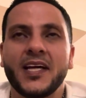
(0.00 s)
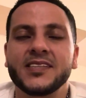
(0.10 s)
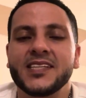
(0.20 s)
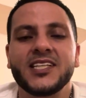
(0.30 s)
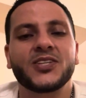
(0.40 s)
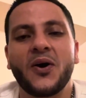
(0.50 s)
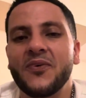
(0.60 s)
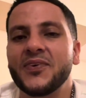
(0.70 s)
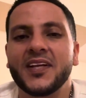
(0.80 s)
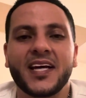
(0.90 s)
And Zizou,
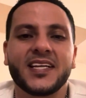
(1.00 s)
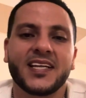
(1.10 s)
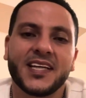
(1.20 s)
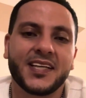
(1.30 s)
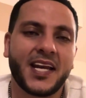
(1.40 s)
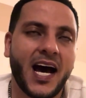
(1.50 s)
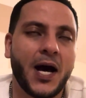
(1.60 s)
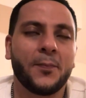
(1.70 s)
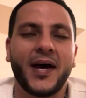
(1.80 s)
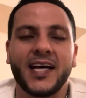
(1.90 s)
I feel like he could
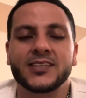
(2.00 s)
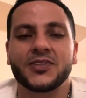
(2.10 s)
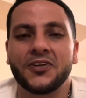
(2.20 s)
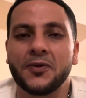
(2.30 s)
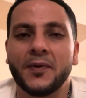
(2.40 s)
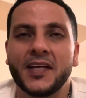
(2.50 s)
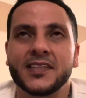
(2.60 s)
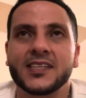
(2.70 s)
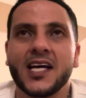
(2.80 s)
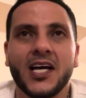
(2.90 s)
not pass 30
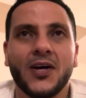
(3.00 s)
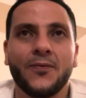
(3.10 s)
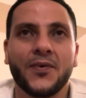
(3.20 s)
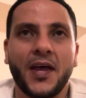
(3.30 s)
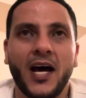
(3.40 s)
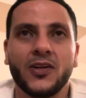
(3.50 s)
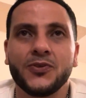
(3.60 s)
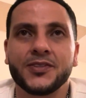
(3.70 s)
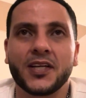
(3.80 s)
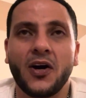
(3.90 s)
minutes without
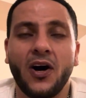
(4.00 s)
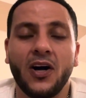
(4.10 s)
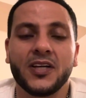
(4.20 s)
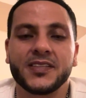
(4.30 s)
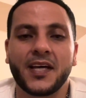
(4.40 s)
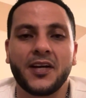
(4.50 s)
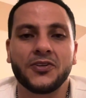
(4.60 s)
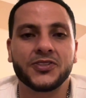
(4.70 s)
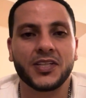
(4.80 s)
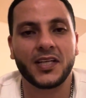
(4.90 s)
losing all his
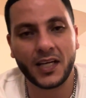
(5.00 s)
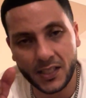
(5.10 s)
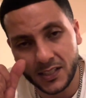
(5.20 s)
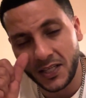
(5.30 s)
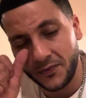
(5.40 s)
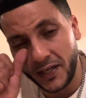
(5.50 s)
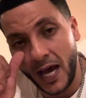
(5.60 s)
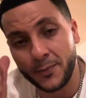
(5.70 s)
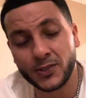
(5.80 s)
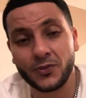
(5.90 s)
energy and giving
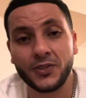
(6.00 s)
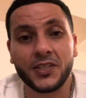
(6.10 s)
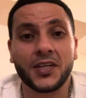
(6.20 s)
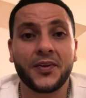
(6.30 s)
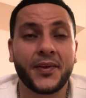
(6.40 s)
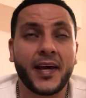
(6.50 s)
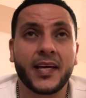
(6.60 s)
absolutely nothing.